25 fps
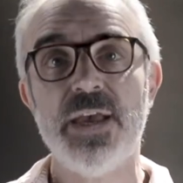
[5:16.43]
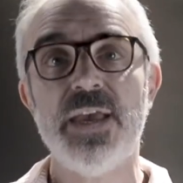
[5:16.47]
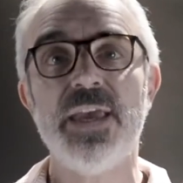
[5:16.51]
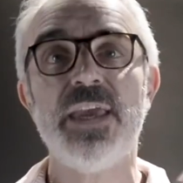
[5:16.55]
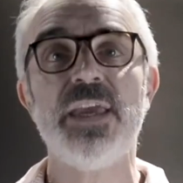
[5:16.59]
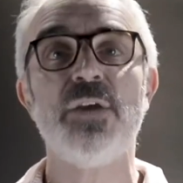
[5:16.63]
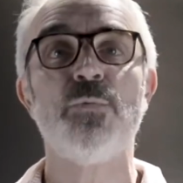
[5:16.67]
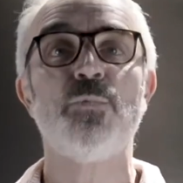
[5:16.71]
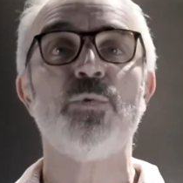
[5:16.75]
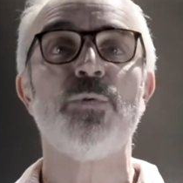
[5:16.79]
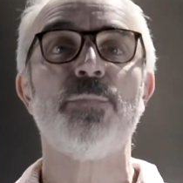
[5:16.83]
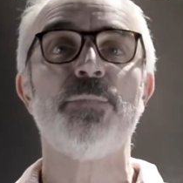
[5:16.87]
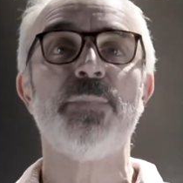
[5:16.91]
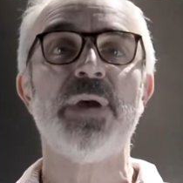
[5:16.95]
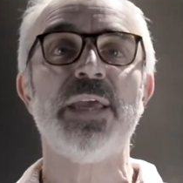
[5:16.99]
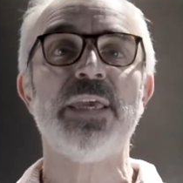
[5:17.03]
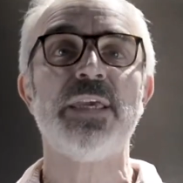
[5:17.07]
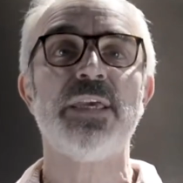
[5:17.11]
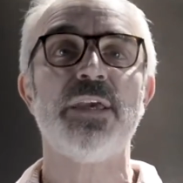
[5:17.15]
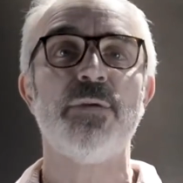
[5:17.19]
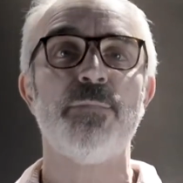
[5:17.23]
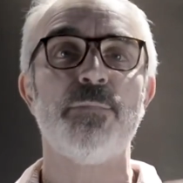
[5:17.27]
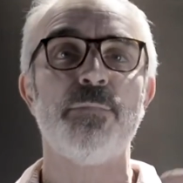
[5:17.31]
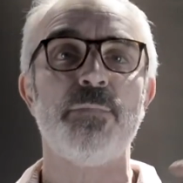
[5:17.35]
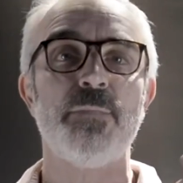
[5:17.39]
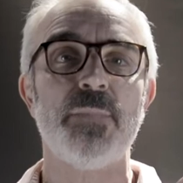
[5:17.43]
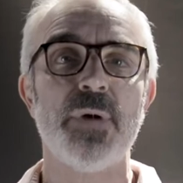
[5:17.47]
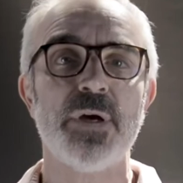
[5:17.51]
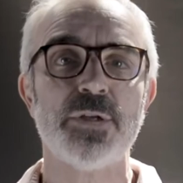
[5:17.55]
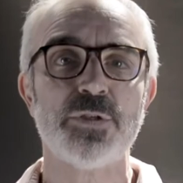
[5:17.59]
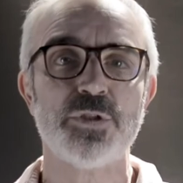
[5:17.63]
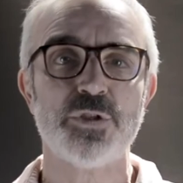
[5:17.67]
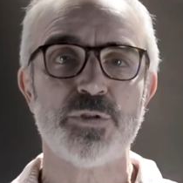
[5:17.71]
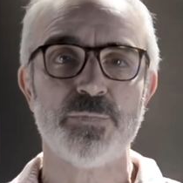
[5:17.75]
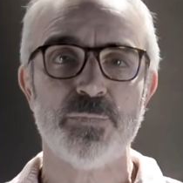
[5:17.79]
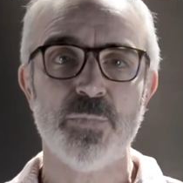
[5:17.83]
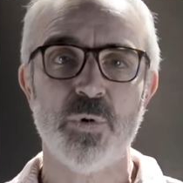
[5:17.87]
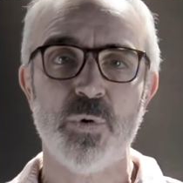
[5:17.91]
it will make it
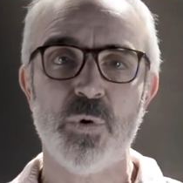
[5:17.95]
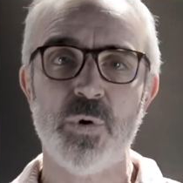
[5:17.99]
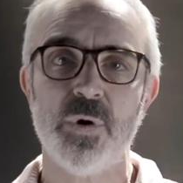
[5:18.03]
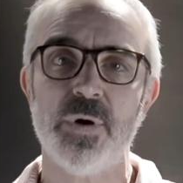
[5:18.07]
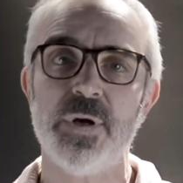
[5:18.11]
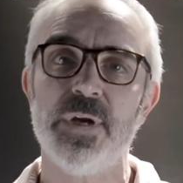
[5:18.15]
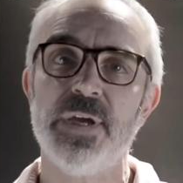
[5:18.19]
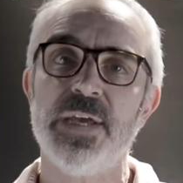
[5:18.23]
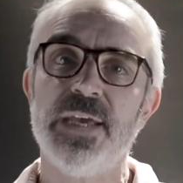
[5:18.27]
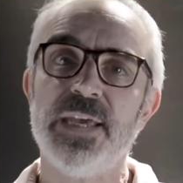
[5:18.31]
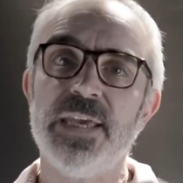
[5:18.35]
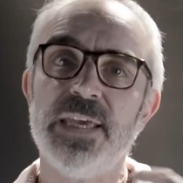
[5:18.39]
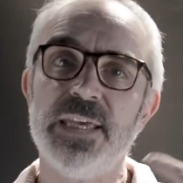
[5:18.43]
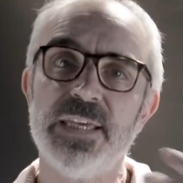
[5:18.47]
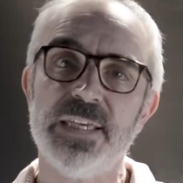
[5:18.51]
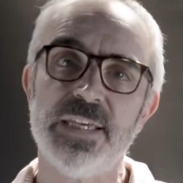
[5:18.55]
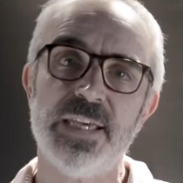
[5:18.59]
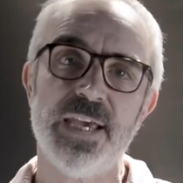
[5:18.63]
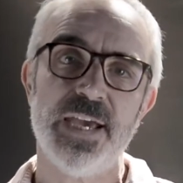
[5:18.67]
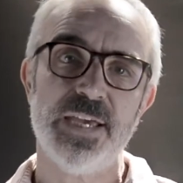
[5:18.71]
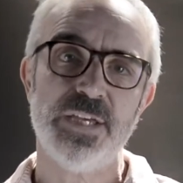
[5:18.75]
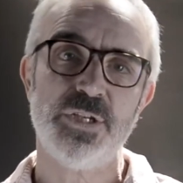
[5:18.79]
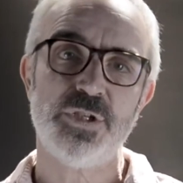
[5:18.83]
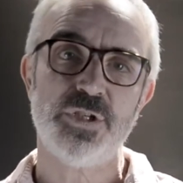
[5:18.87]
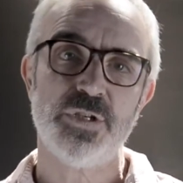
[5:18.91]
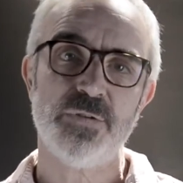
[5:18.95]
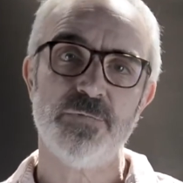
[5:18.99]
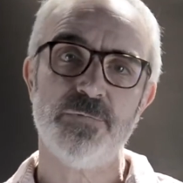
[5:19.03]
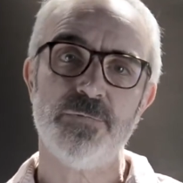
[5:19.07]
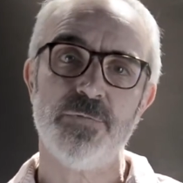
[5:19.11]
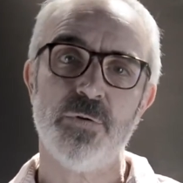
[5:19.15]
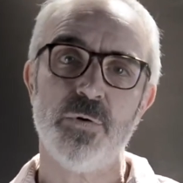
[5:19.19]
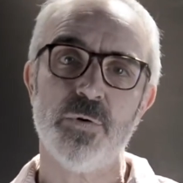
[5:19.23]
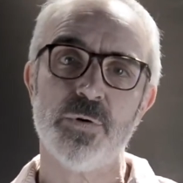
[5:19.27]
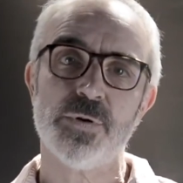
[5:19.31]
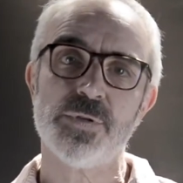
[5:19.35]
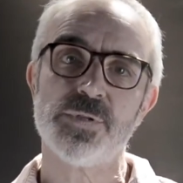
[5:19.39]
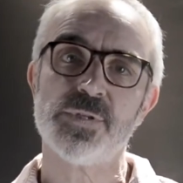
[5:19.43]
much more engaging
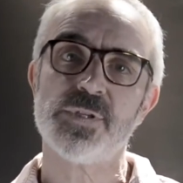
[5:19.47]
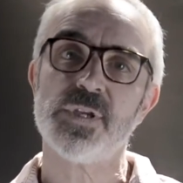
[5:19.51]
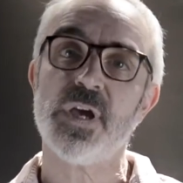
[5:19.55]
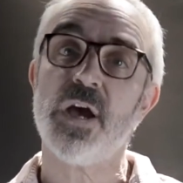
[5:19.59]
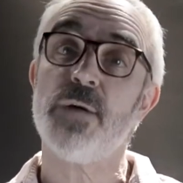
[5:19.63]
for us